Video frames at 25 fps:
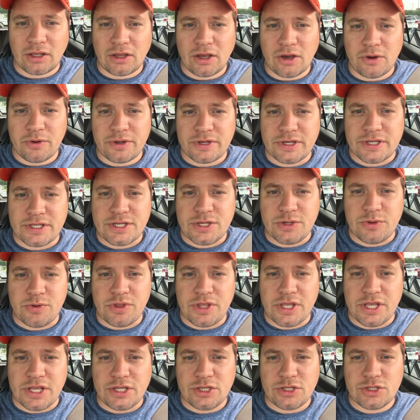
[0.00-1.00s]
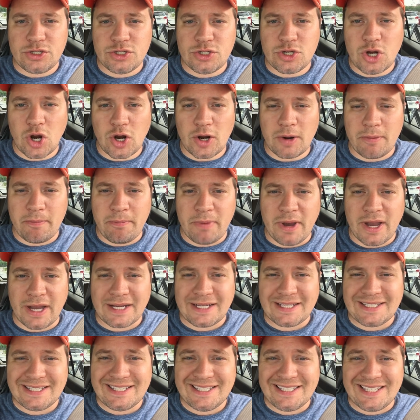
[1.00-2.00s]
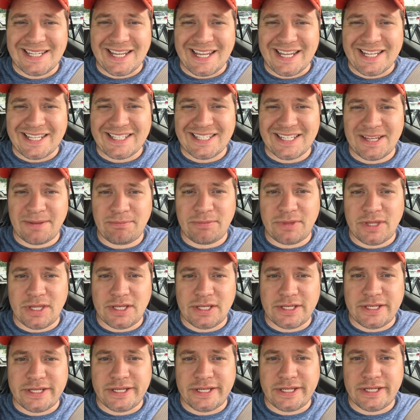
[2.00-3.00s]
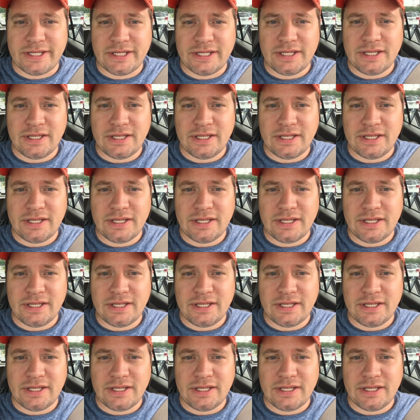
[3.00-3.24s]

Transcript: going to the Starbucks to get something to